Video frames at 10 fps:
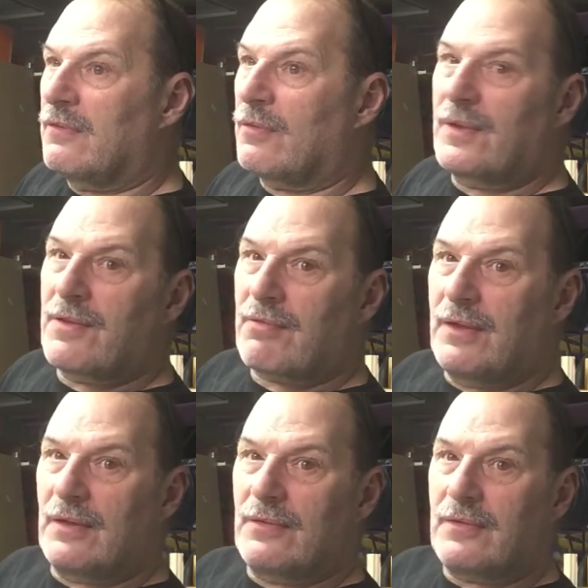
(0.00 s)
23
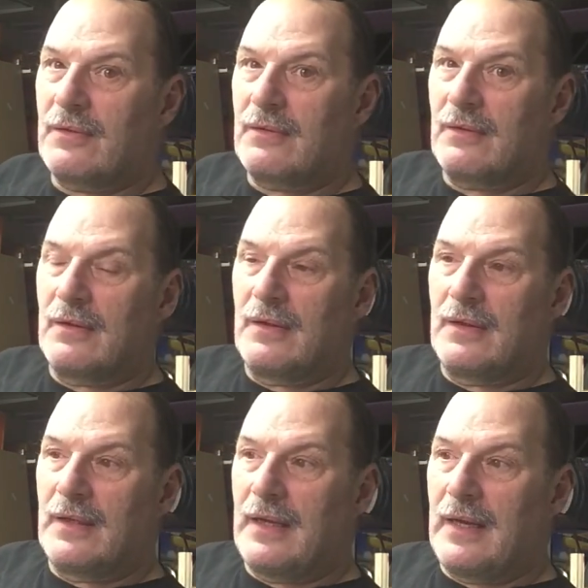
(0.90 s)
years,
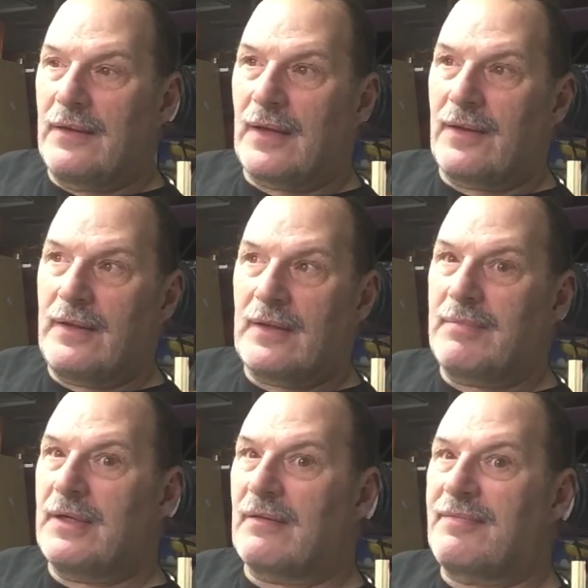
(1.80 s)
and I think they've
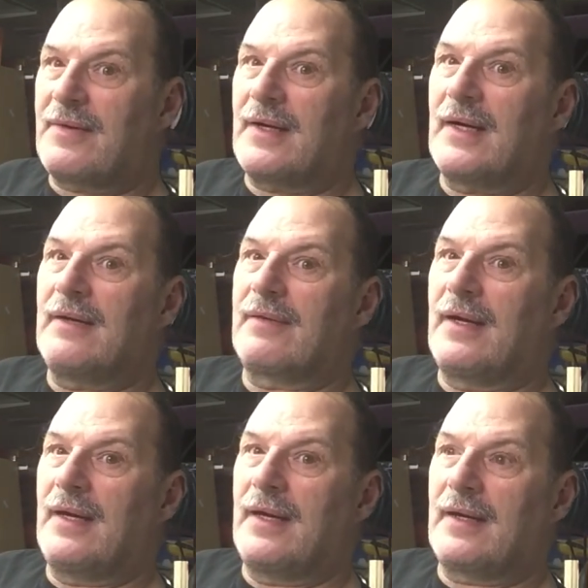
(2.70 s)
been here 5,
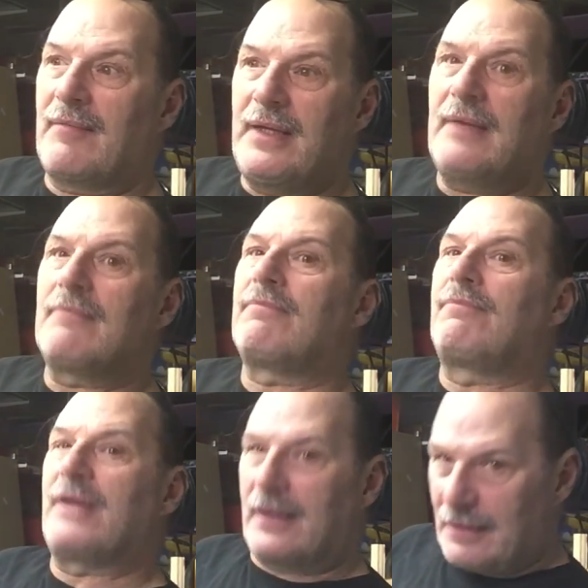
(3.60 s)
and I've been
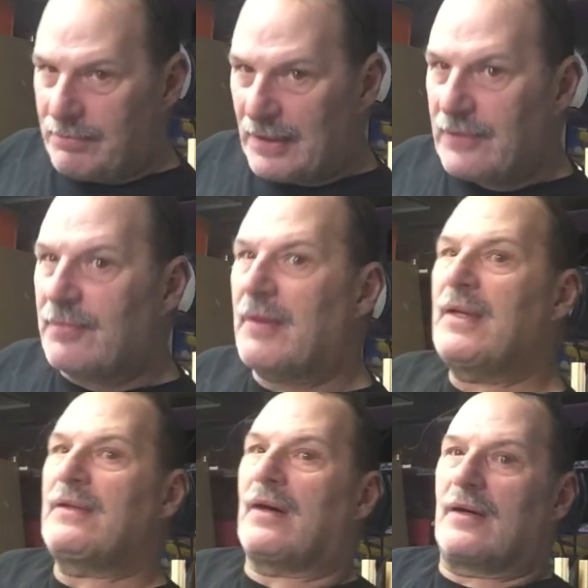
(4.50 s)
getting complaints about
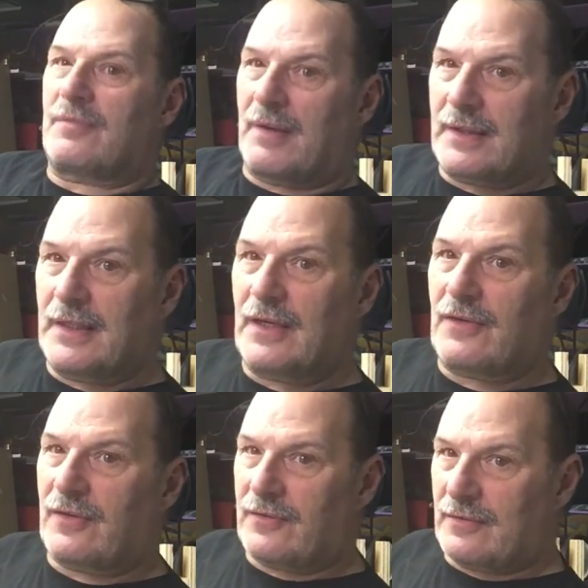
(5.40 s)
my dog barking
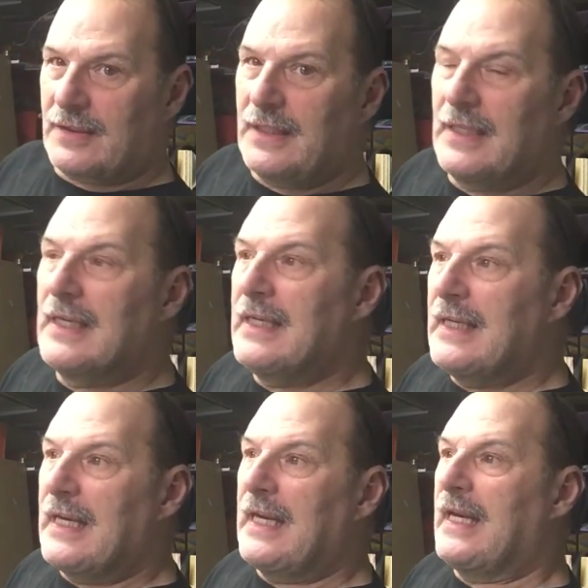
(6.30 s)
excessively,
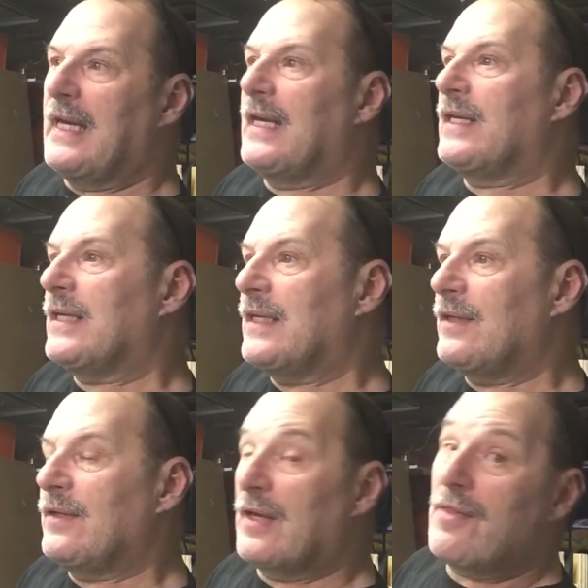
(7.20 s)
and
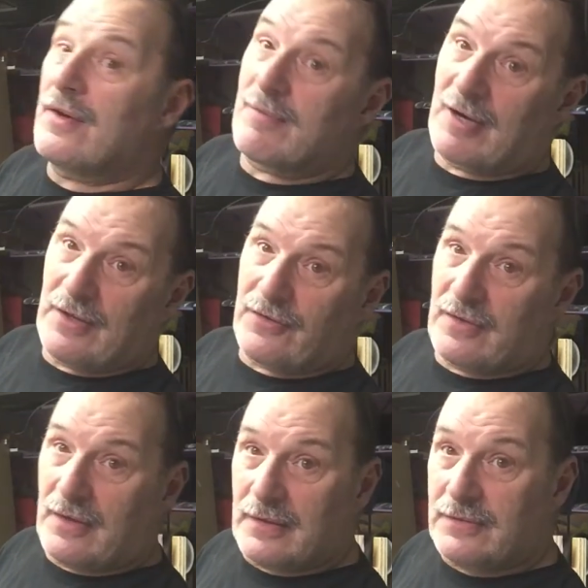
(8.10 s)
the other neighbor has
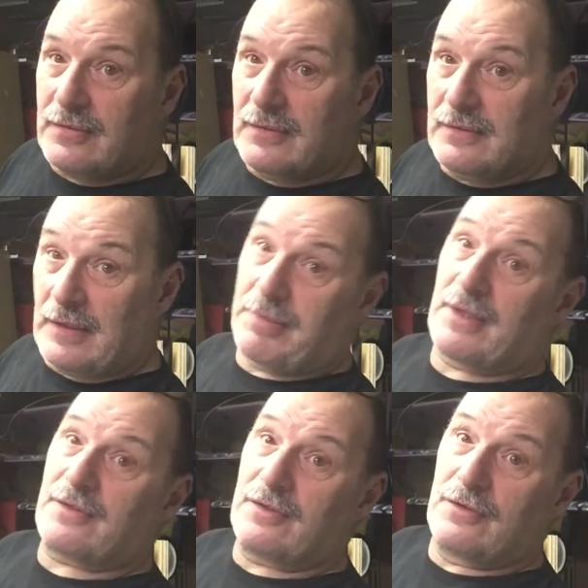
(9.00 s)
dogs that
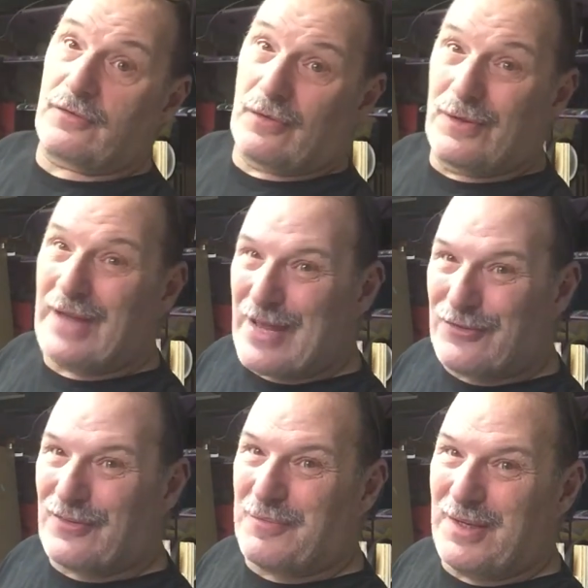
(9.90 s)
bark too, so it has
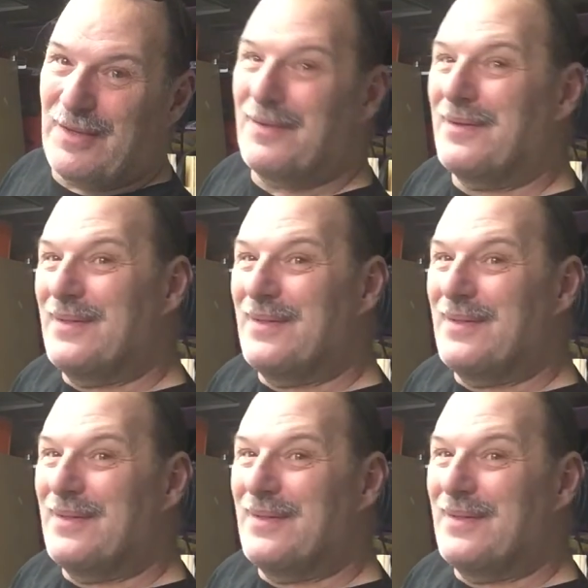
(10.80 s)
to be